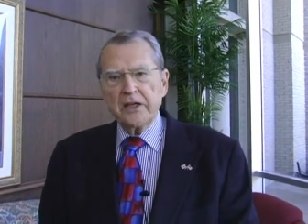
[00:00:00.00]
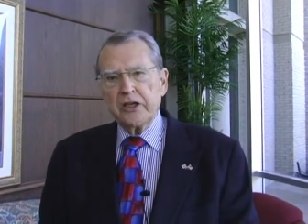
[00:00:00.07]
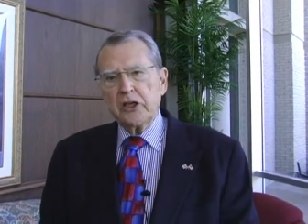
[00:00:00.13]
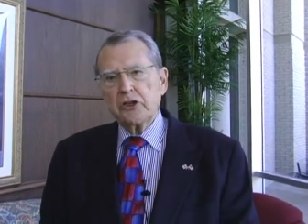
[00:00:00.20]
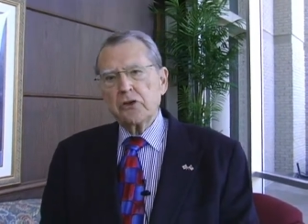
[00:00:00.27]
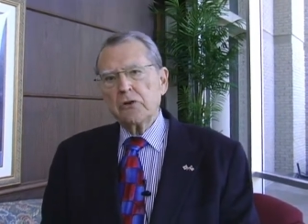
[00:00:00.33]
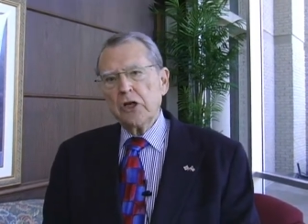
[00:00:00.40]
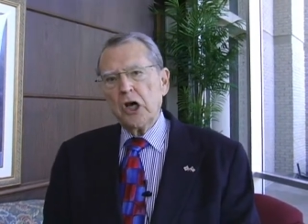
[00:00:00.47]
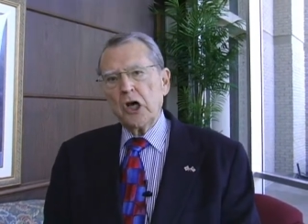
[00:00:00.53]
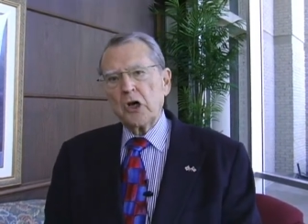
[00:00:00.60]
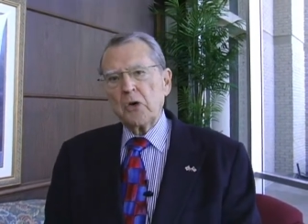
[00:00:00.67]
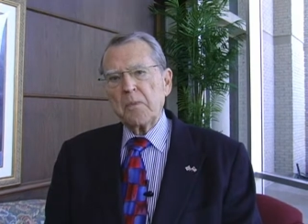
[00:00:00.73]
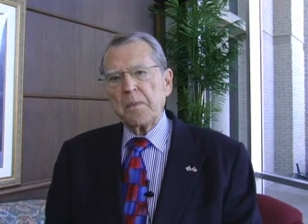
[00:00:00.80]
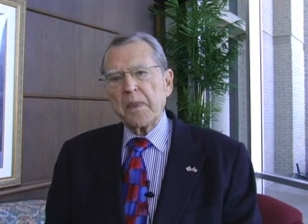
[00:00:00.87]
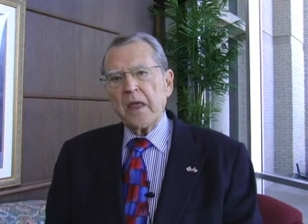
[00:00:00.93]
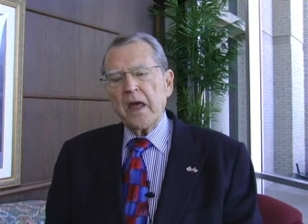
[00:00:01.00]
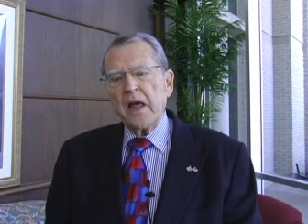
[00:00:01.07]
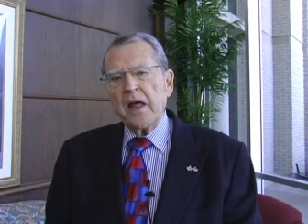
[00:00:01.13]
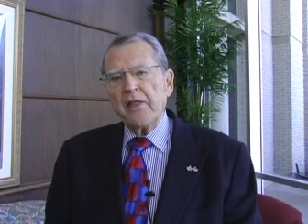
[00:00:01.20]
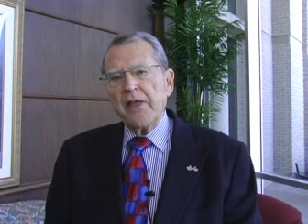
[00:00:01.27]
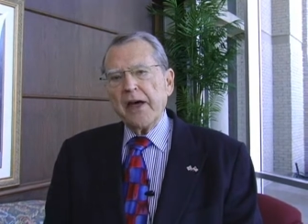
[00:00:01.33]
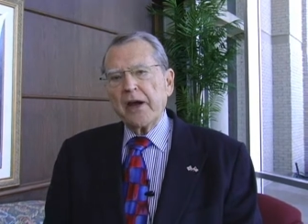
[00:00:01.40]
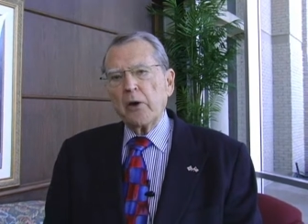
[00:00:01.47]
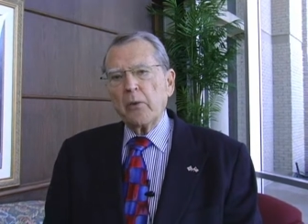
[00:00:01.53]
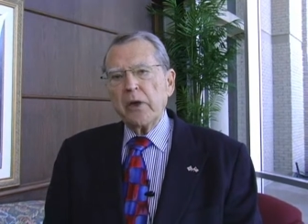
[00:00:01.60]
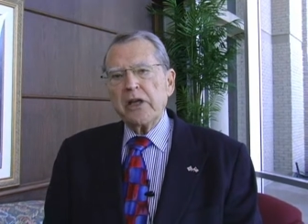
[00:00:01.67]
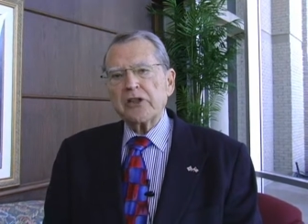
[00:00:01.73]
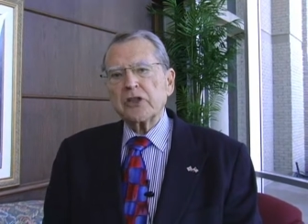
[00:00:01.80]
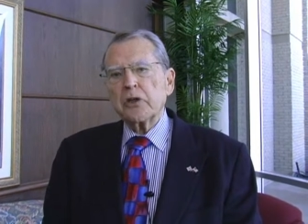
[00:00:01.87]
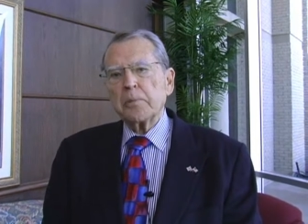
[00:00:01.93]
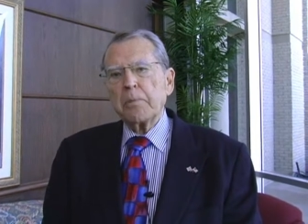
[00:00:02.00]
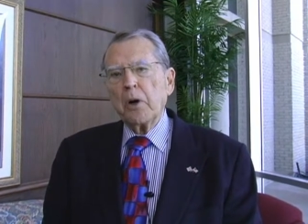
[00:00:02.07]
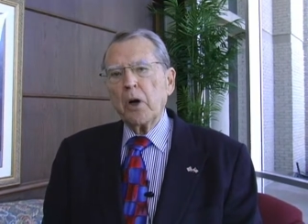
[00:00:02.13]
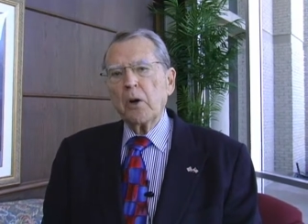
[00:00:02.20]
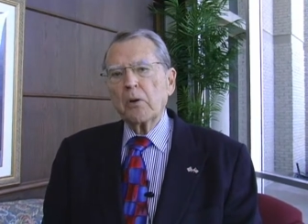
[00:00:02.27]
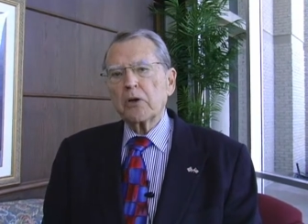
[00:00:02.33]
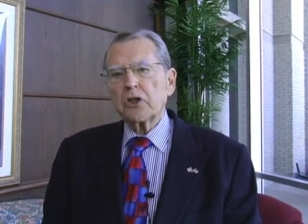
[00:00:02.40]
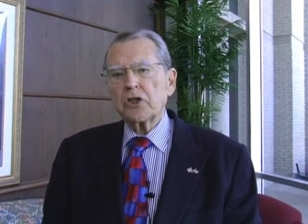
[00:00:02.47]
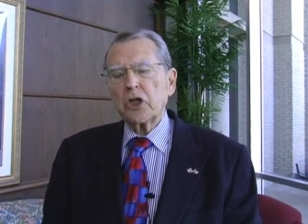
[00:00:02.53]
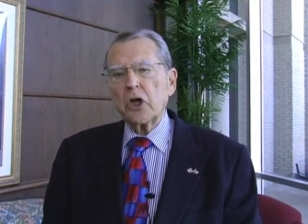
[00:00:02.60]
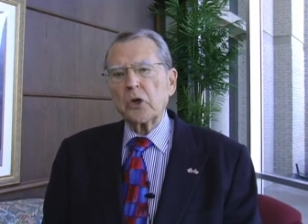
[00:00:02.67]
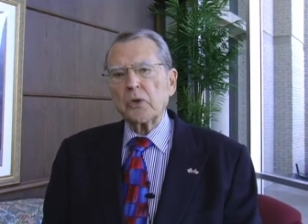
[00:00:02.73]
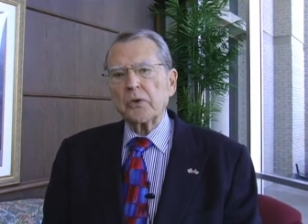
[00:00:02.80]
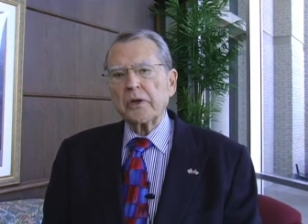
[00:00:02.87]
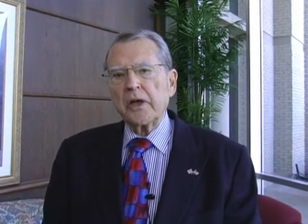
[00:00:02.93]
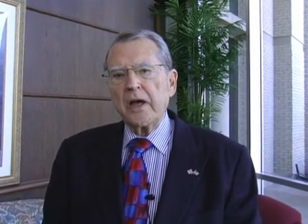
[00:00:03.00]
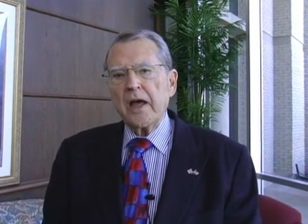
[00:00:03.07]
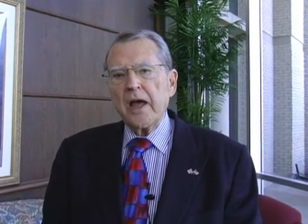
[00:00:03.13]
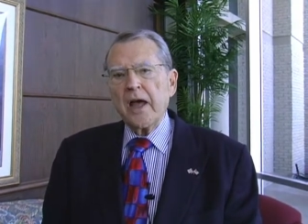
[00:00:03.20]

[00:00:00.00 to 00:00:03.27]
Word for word: Did you know that a recent poll showed